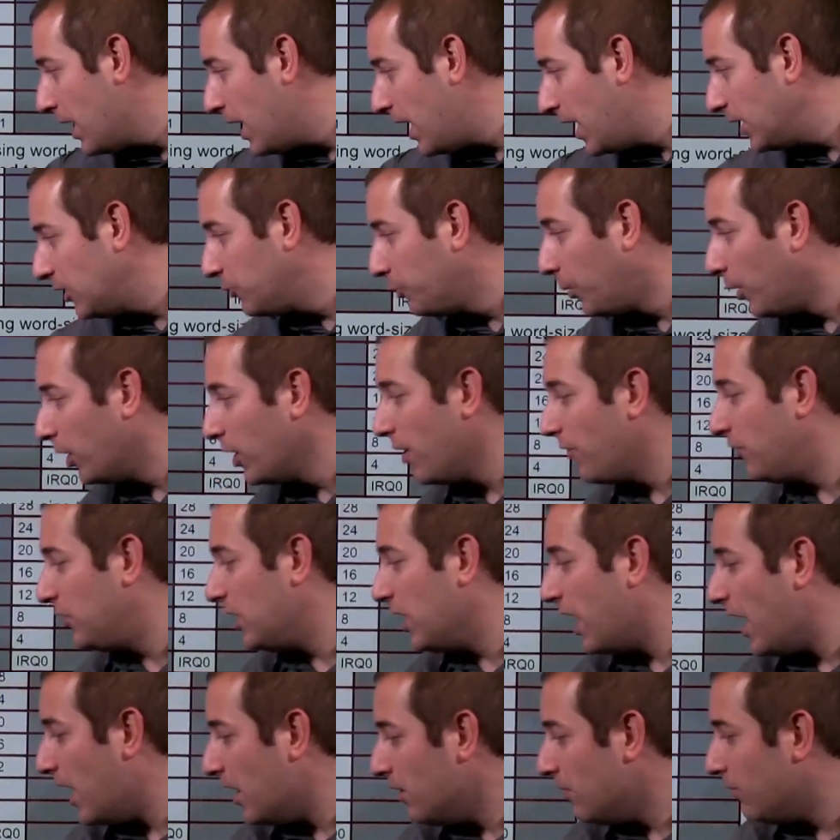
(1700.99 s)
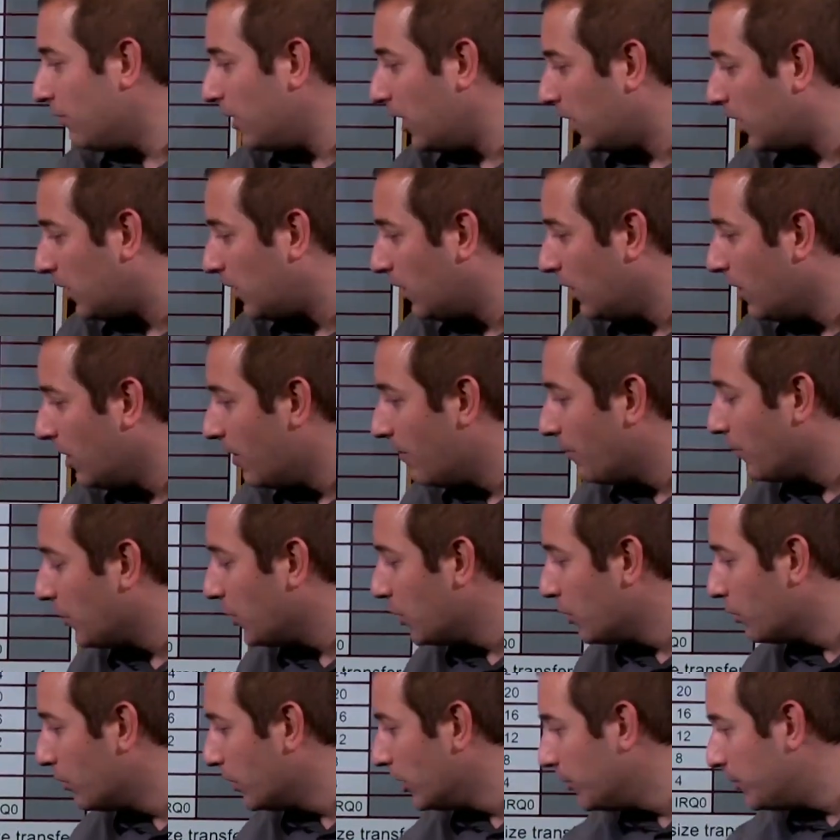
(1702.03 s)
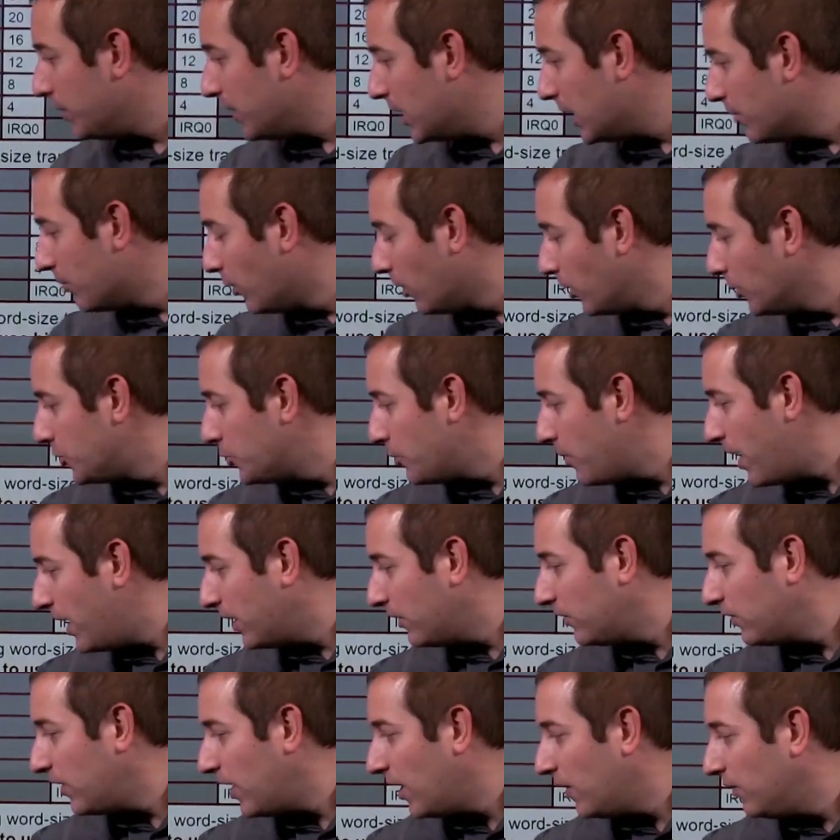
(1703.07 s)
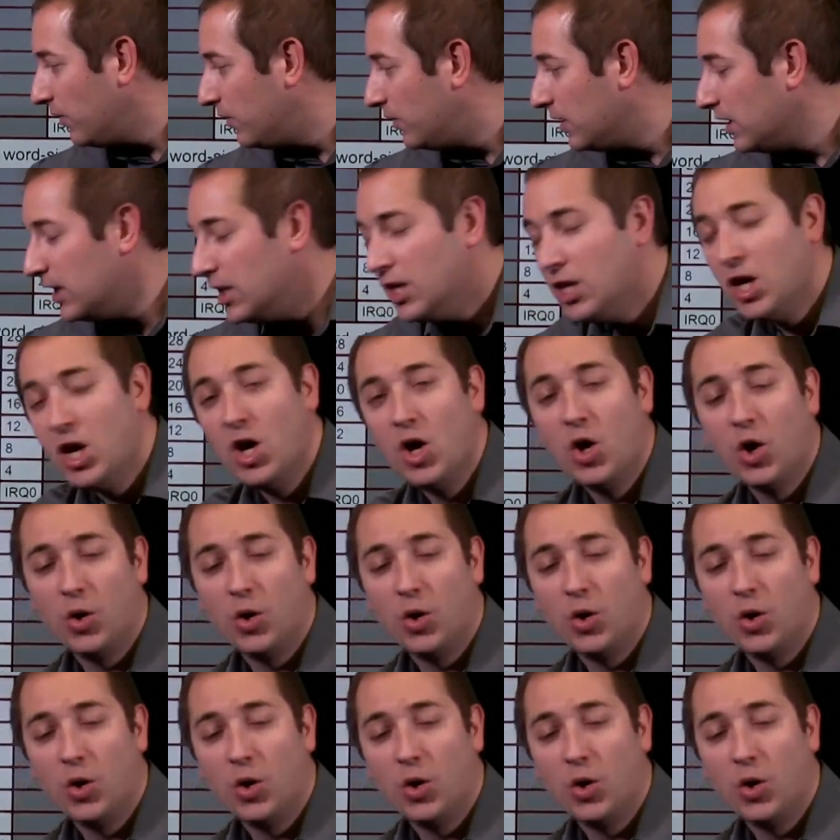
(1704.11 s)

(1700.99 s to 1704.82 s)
as part of the NVIC, you will be able to access the